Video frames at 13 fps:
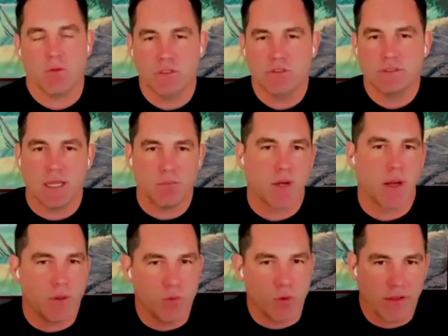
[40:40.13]
I will say
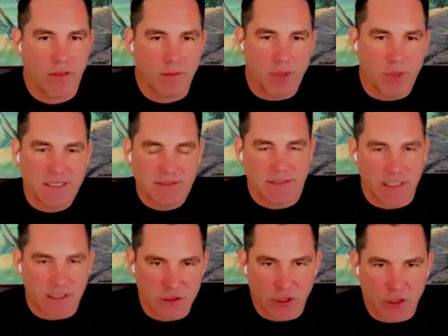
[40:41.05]
probably one of the best
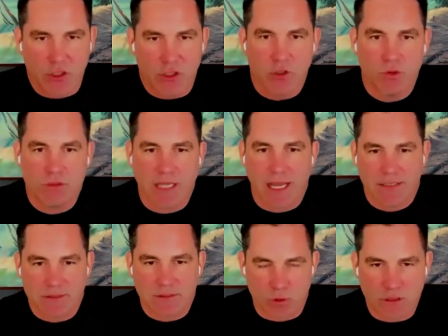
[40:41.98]
things you can use
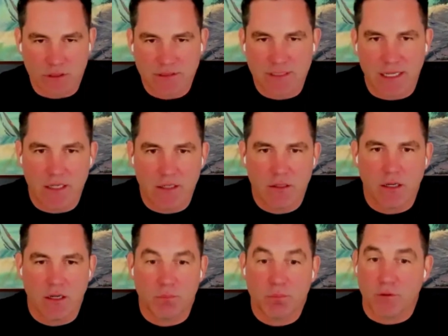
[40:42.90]
as a real estate
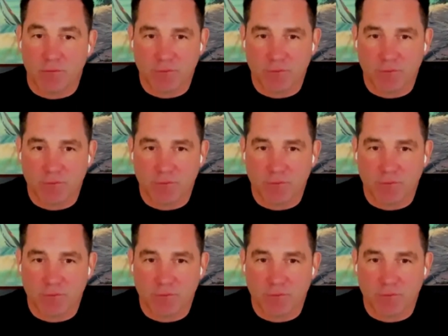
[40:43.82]
uh,